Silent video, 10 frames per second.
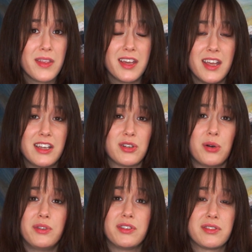and they
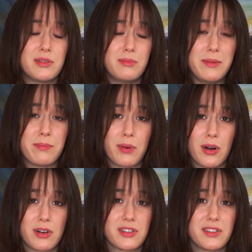told this to me
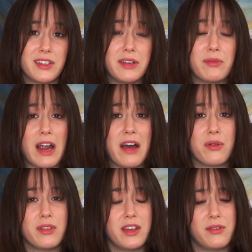personally rather
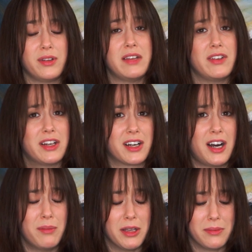than leaving a
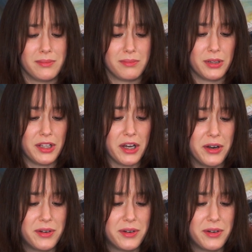comment below.